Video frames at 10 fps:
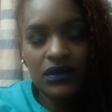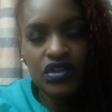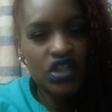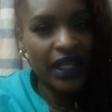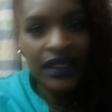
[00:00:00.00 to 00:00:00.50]

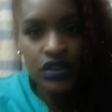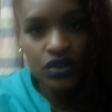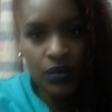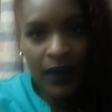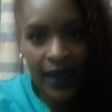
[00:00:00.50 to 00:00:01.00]
changed
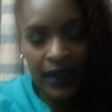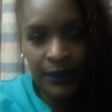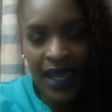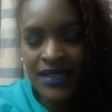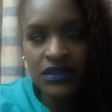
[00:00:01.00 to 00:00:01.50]
who I
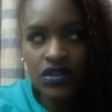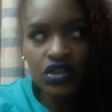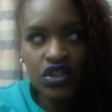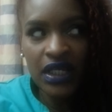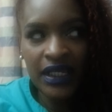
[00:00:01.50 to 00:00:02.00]
am. It
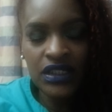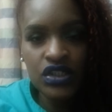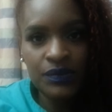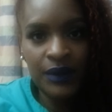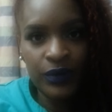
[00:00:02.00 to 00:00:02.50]
hasn't
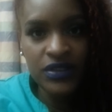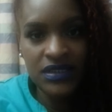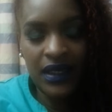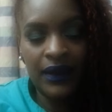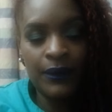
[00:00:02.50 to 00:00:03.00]
changed me per
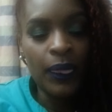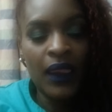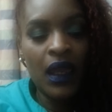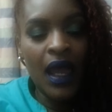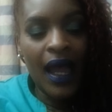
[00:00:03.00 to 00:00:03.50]
se.
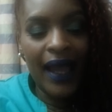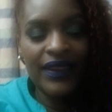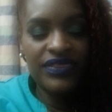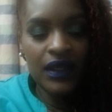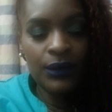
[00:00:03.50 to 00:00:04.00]
I
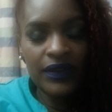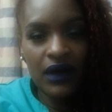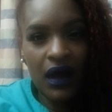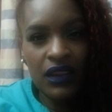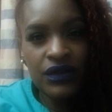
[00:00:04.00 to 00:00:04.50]
think with
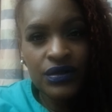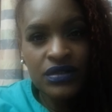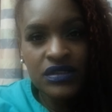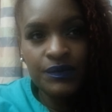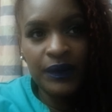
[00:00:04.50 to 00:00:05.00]

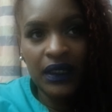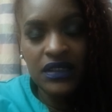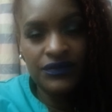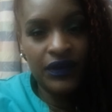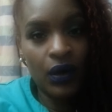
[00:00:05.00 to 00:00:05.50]
others,
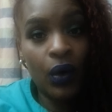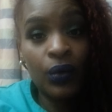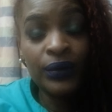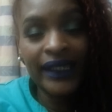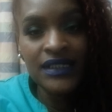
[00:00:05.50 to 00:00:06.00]
because of their
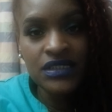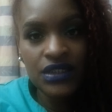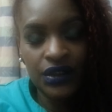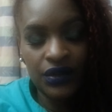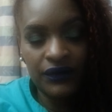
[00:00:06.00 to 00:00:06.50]
own
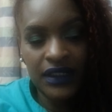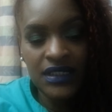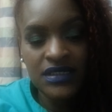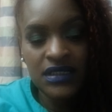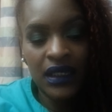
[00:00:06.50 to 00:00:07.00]

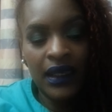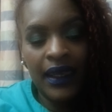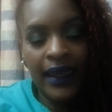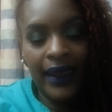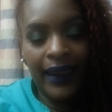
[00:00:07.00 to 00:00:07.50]
insecurities
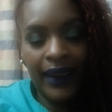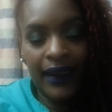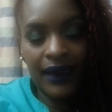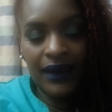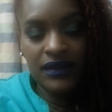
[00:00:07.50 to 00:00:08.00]

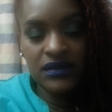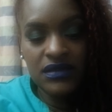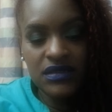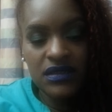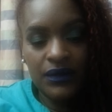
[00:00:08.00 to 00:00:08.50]

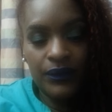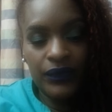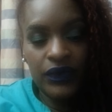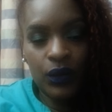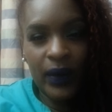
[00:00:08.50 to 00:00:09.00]
and
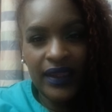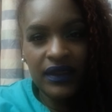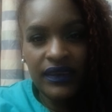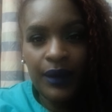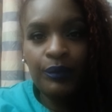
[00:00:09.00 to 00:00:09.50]
the way
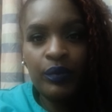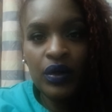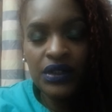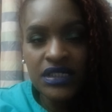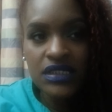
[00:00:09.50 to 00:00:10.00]
that they
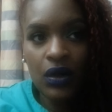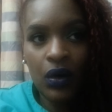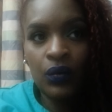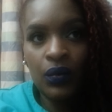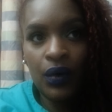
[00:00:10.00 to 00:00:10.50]
put
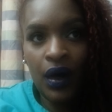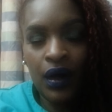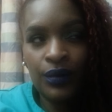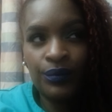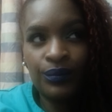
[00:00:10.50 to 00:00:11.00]

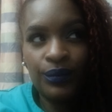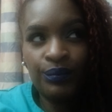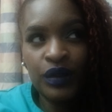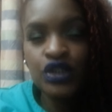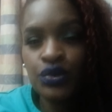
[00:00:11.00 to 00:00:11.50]
um,
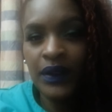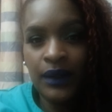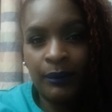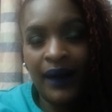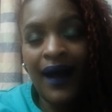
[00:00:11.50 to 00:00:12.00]
put you in
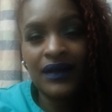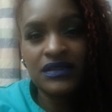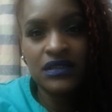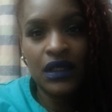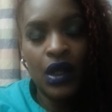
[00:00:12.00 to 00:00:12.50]
a
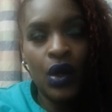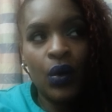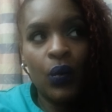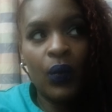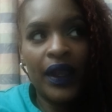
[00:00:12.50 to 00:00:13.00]
box,
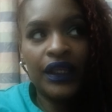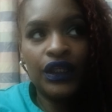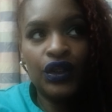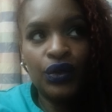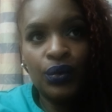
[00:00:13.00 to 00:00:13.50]
when
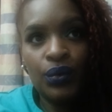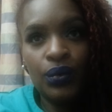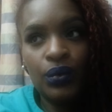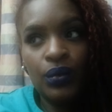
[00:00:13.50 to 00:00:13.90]
you,